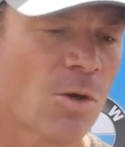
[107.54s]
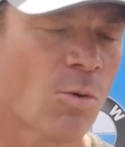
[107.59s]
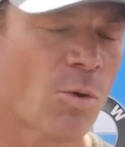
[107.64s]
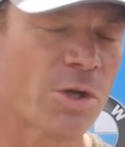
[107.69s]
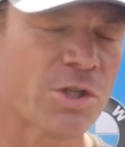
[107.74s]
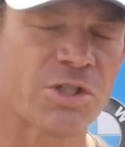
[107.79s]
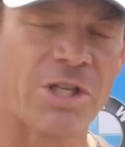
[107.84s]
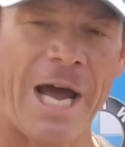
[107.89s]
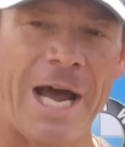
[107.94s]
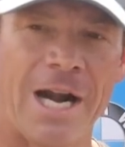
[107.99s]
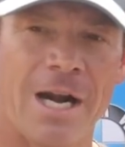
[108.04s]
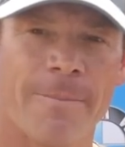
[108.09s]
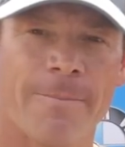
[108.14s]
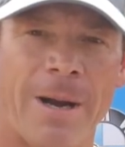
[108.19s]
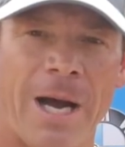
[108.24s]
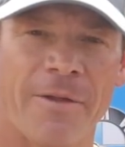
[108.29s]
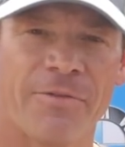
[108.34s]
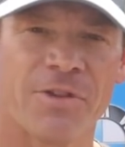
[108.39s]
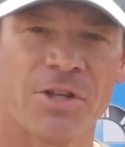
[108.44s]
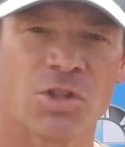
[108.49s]
We're excited
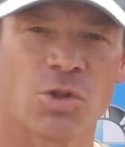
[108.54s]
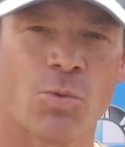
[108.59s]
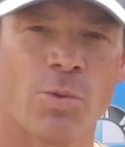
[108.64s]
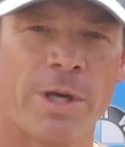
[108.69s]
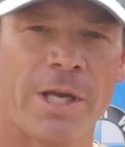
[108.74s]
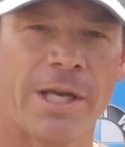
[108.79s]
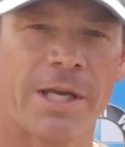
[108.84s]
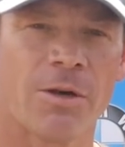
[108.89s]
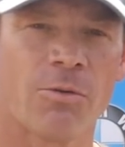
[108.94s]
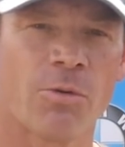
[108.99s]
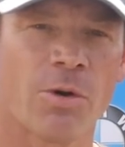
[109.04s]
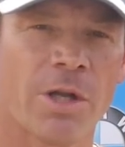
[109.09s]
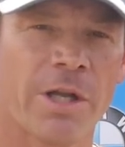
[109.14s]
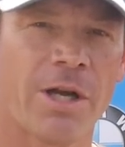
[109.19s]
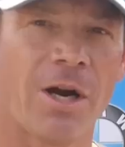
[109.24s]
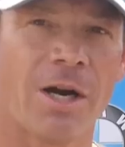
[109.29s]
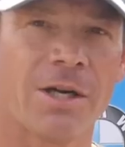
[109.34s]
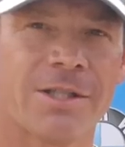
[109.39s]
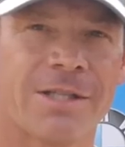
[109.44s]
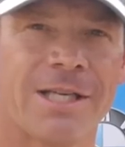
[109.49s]
about this week, and
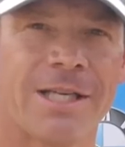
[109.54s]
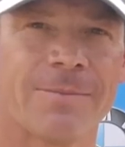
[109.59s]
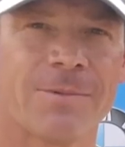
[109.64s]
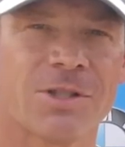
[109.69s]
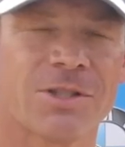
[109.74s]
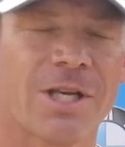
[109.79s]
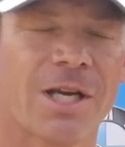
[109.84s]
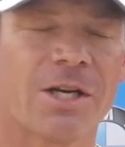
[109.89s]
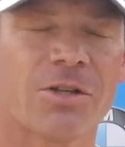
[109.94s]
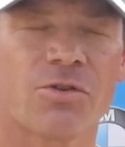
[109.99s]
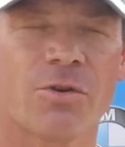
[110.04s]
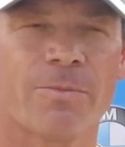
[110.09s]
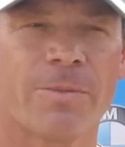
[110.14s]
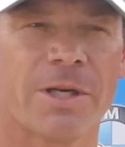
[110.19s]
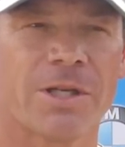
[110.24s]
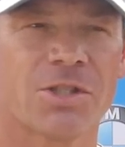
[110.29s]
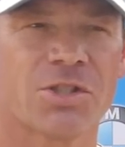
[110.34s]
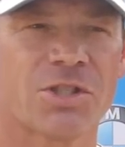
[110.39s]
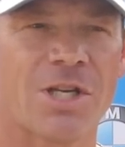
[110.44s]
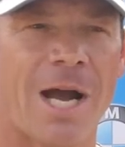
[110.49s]
really our team has done a
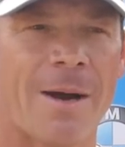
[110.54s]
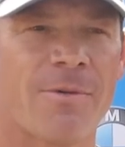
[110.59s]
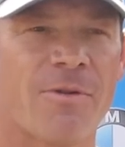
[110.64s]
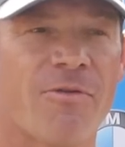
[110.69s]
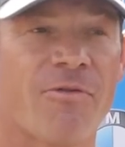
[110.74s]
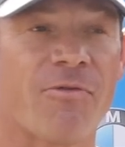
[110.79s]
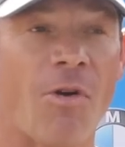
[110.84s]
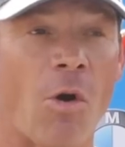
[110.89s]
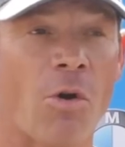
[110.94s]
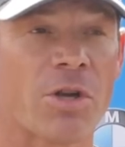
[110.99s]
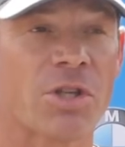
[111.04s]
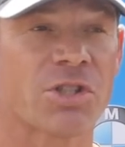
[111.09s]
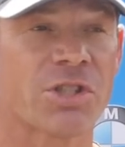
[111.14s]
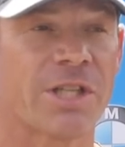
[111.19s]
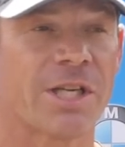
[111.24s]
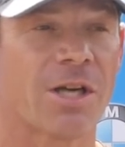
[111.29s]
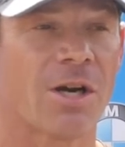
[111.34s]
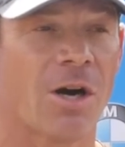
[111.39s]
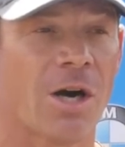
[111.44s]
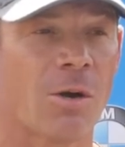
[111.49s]
tremendous job of
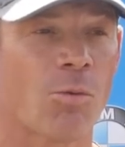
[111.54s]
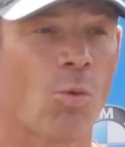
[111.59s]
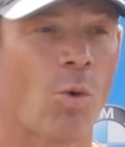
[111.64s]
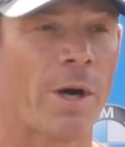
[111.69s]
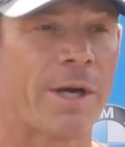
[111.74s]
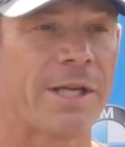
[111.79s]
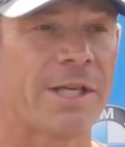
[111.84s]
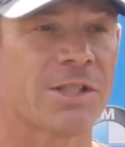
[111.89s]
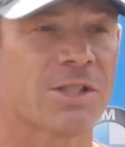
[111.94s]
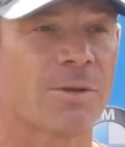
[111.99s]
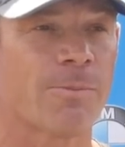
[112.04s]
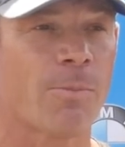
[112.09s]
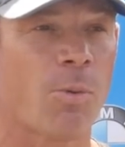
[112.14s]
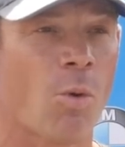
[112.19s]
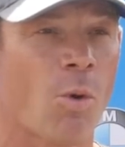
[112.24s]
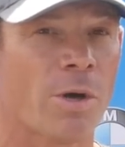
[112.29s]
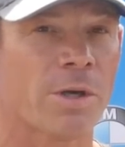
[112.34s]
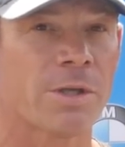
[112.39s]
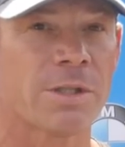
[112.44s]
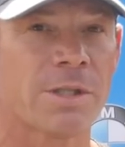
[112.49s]
focusing on what is
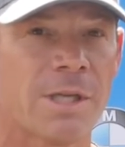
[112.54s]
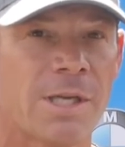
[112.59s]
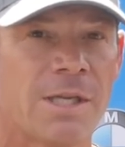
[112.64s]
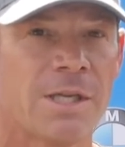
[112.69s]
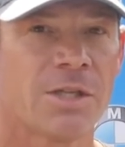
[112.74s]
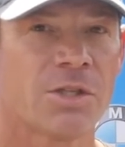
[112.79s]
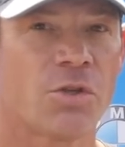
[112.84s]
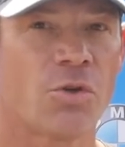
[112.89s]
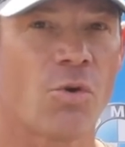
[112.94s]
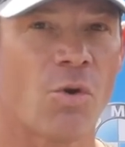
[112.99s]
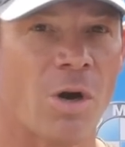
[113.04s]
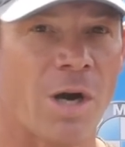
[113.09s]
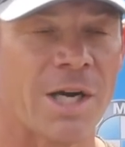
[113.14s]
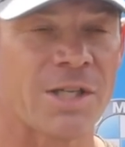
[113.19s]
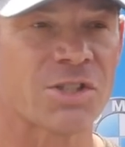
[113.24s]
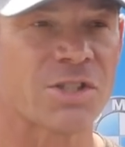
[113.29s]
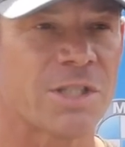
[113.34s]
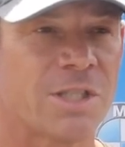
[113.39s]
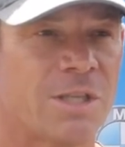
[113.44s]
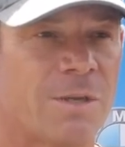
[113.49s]
important to
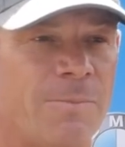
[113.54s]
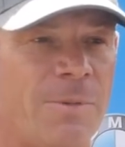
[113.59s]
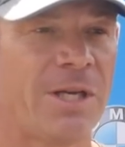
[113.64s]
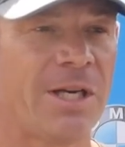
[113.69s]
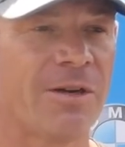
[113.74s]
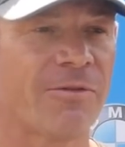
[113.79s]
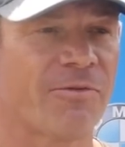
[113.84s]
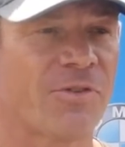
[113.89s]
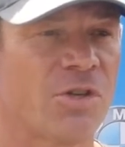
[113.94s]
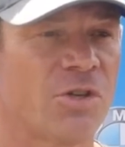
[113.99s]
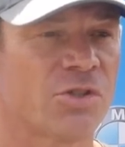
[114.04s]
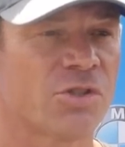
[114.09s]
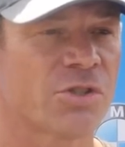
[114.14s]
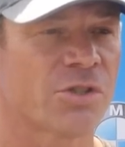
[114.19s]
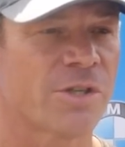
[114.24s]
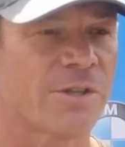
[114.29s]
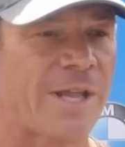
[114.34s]
us in the immediate future,